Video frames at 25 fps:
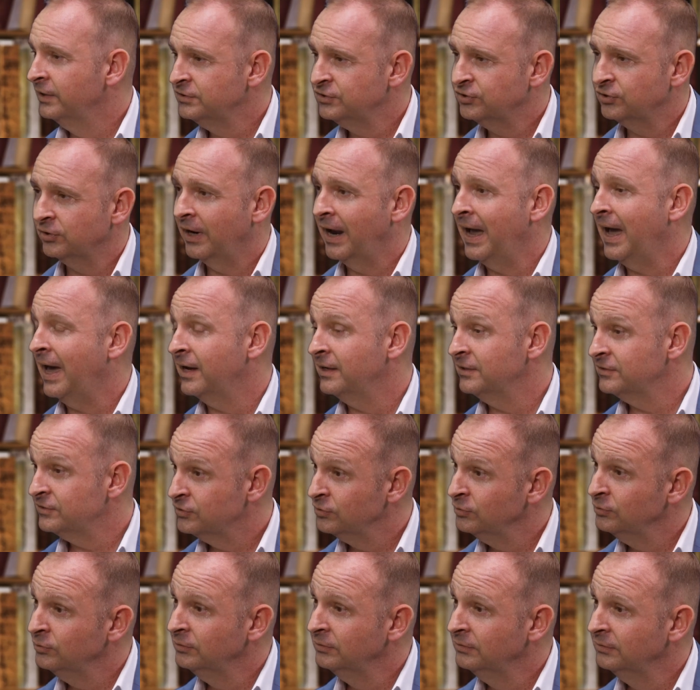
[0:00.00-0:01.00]
is your
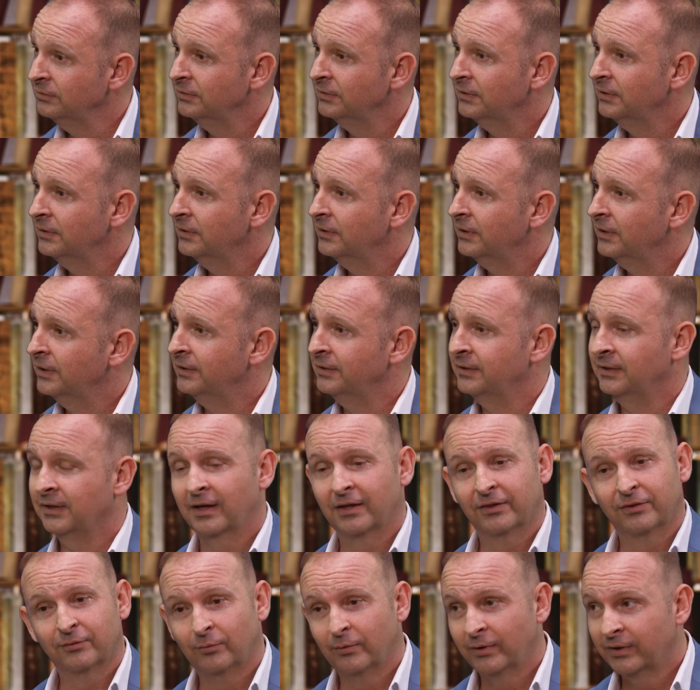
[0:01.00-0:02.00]
attitude and the
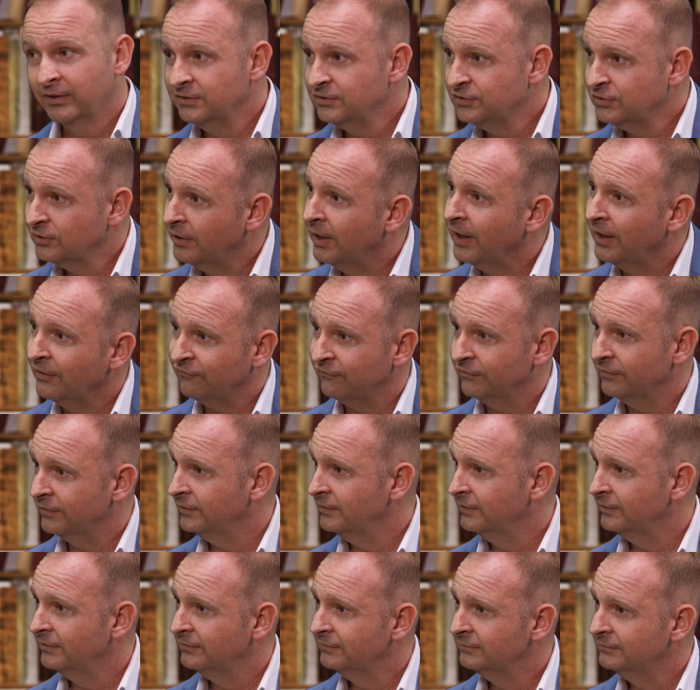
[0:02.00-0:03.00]
other one is your
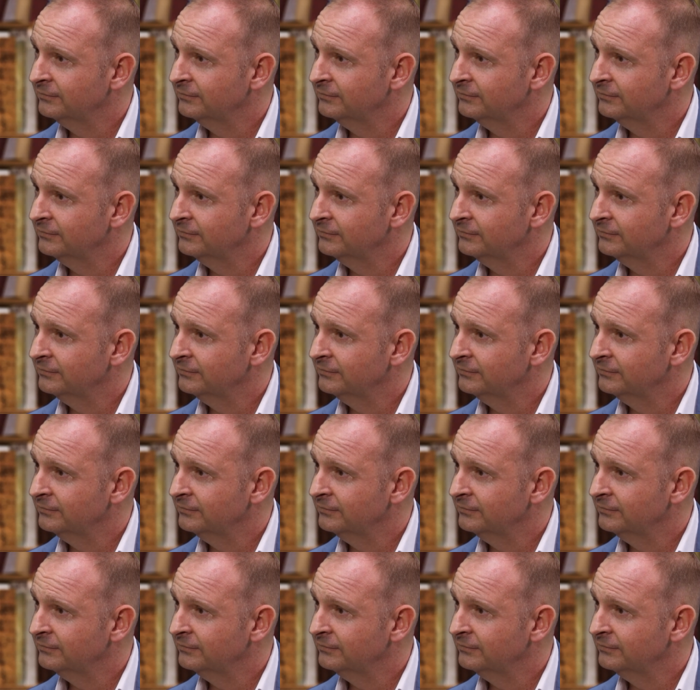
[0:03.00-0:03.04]
effort.